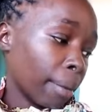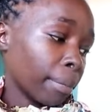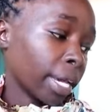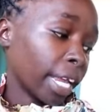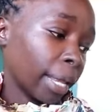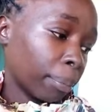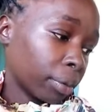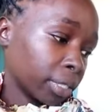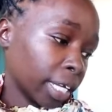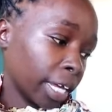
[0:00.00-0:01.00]
Michele
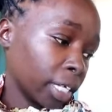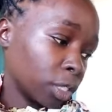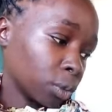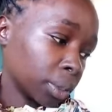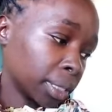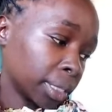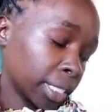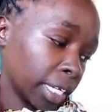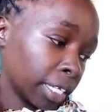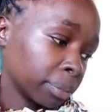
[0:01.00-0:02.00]
Ponte had to
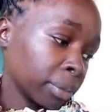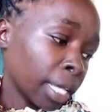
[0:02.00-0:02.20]
say,